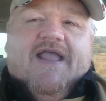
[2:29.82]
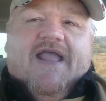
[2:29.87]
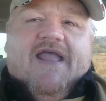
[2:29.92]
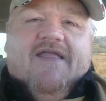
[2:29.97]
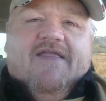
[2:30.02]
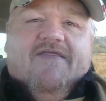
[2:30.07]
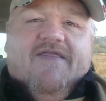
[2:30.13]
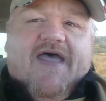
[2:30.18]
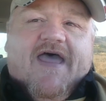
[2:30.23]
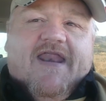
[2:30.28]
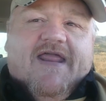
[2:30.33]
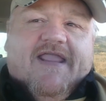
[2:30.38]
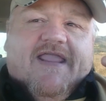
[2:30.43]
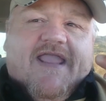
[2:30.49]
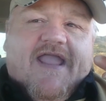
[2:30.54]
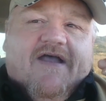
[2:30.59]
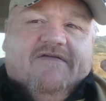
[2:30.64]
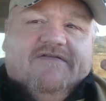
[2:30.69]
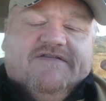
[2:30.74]
and that
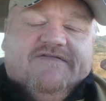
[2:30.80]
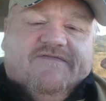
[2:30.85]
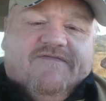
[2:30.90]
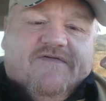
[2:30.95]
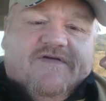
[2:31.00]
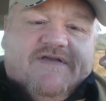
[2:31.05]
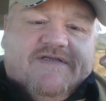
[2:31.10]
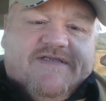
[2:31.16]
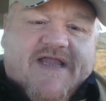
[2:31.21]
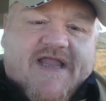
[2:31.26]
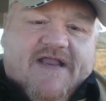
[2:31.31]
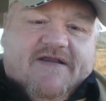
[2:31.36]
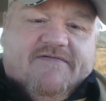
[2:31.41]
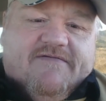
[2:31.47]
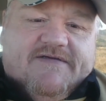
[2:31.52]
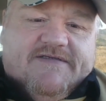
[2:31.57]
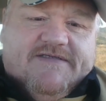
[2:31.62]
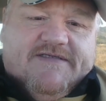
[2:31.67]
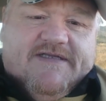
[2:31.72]
accounts for its
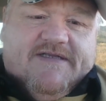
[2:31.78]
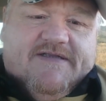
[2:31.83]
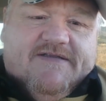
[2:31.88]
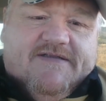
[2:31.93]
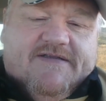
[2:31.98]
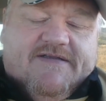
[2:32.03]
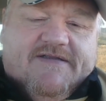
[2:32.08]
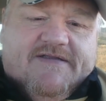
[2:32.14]
accuracy.